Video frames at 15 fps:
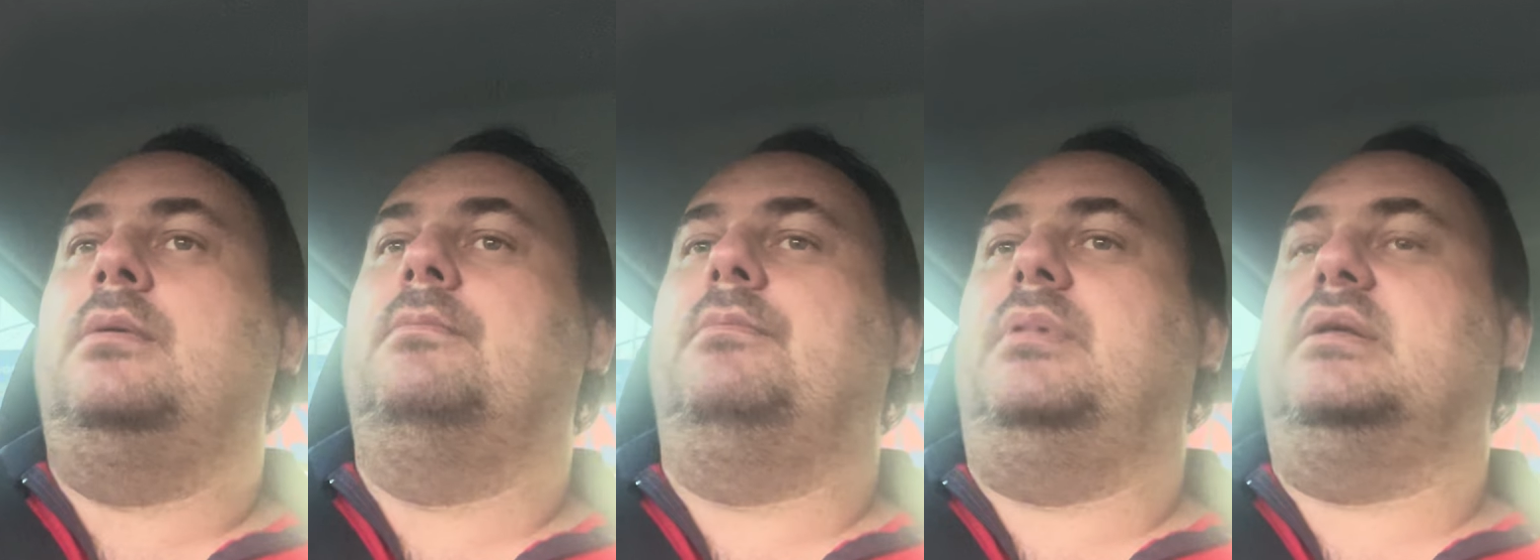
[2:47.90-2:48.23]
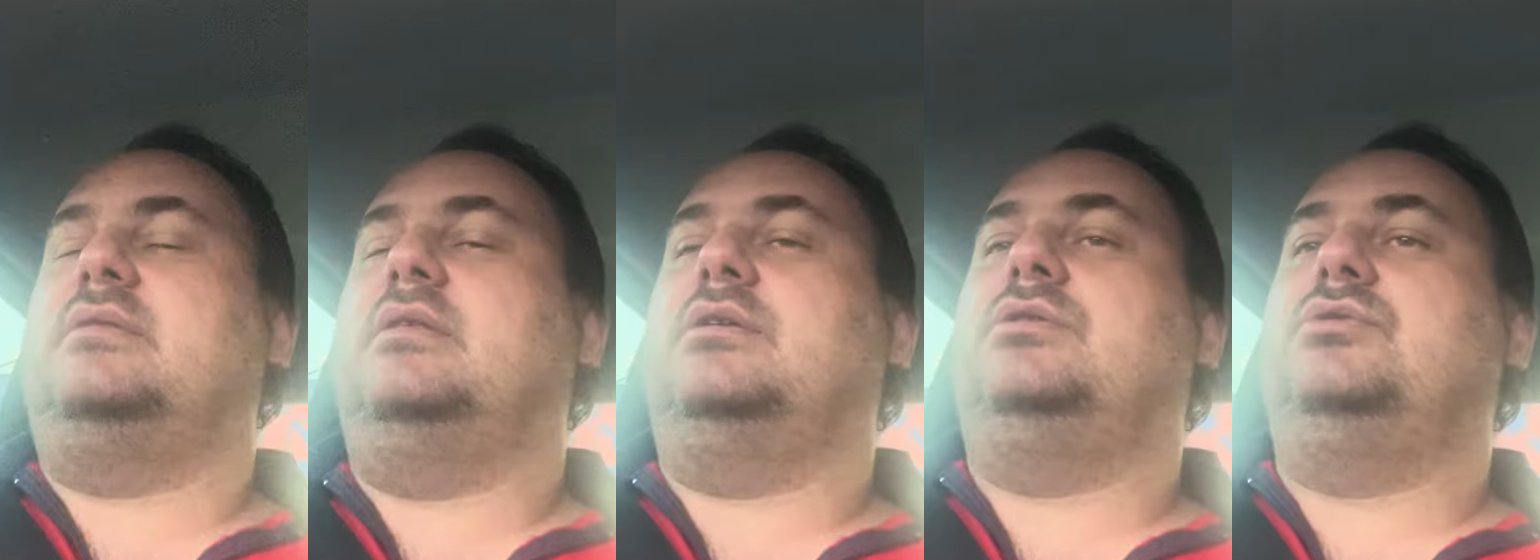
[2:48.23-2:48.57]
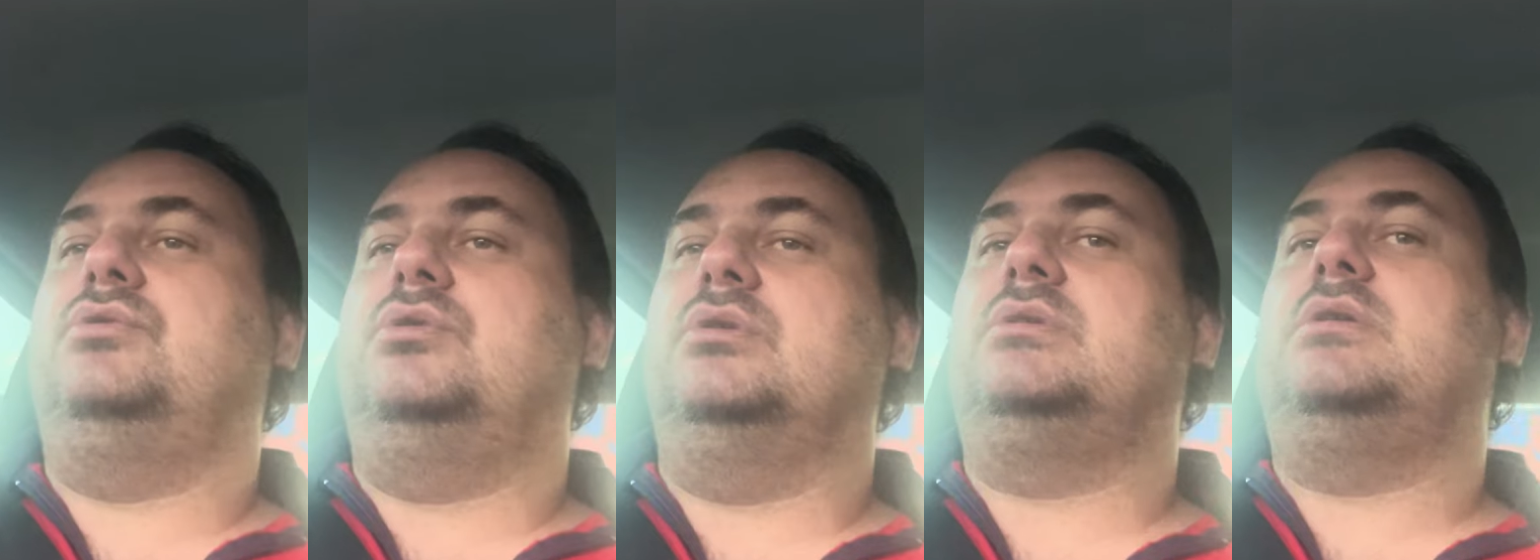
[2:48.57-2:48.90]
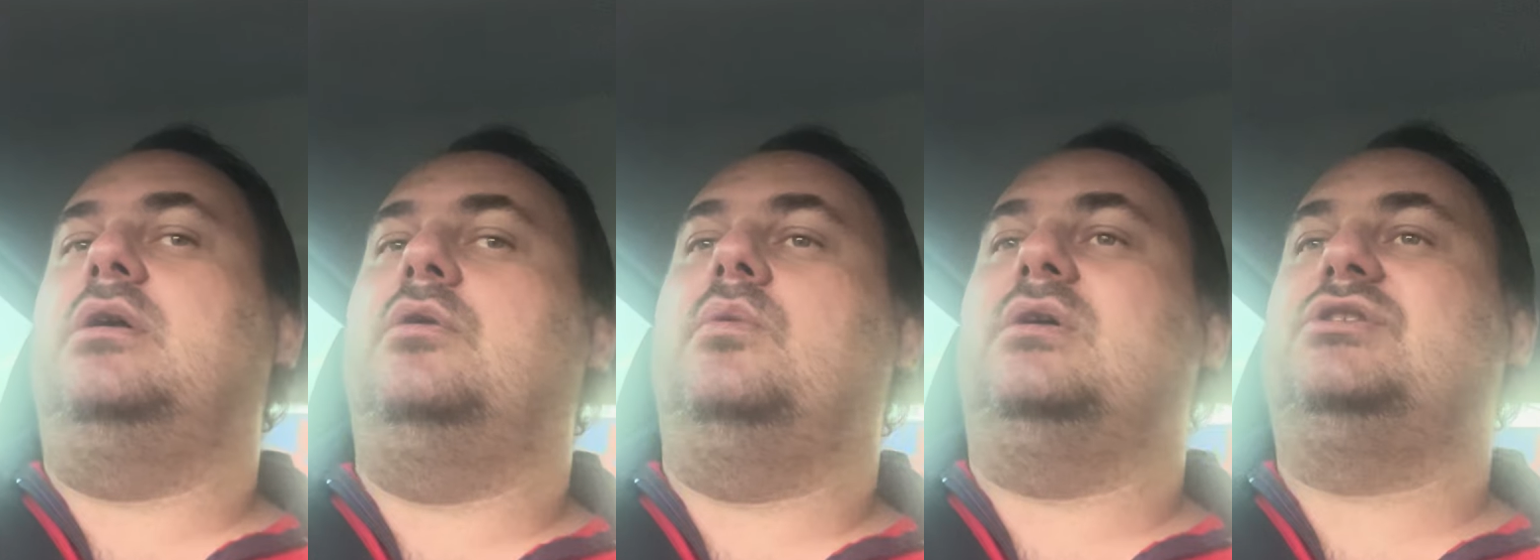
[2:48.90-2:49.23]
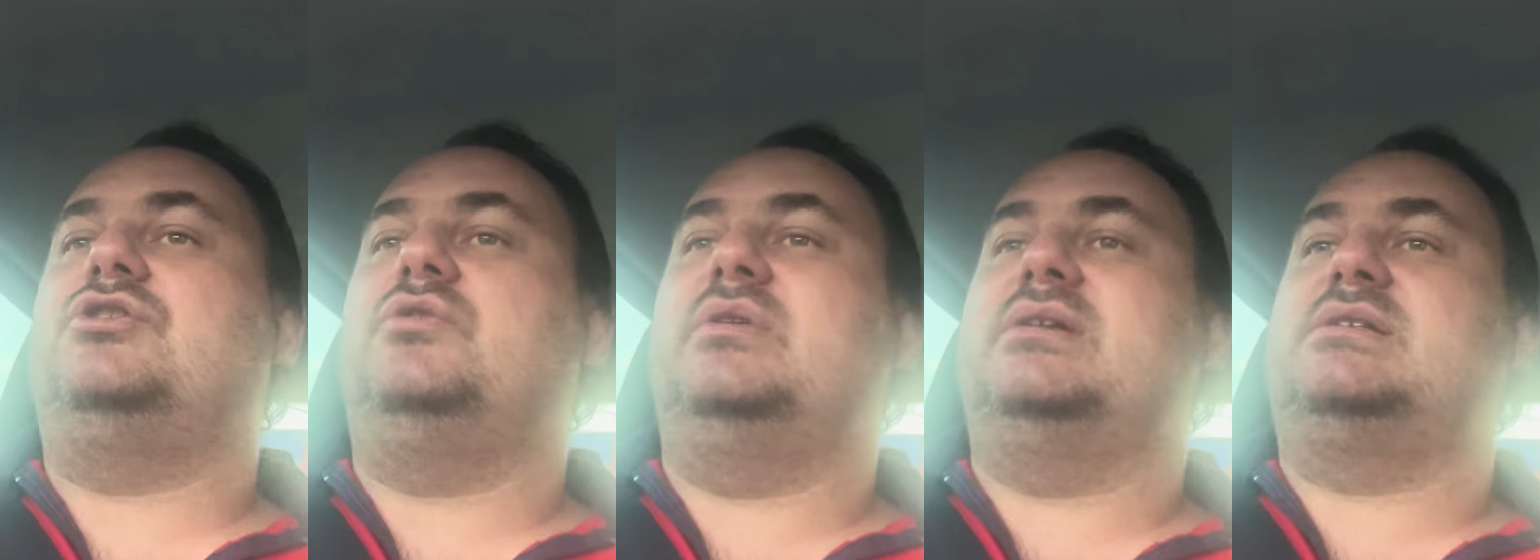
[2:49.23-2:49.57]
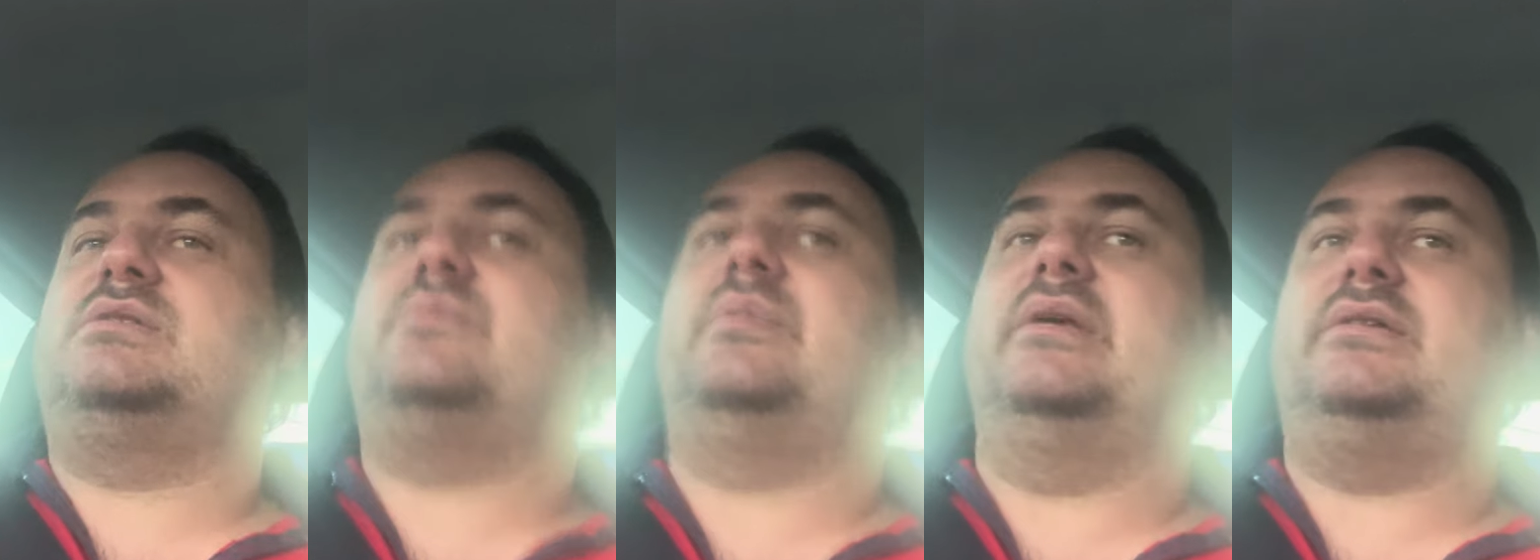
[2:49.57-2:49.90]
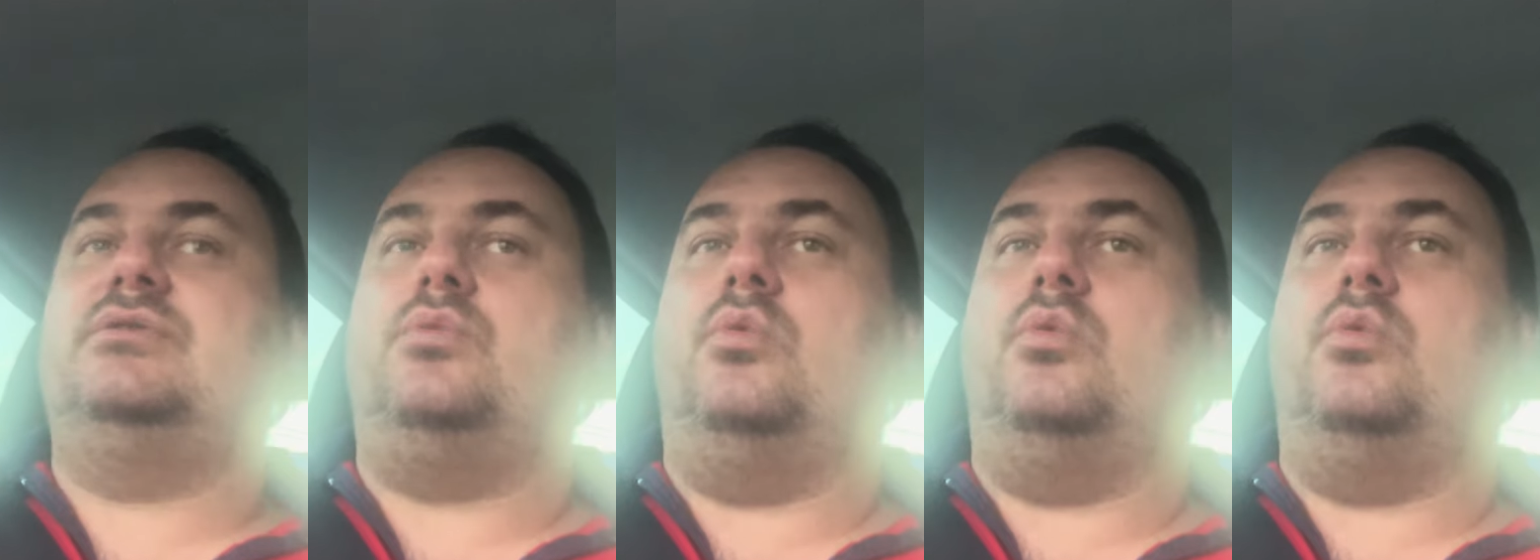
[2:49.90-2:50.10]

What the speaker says: but they do not know what to expect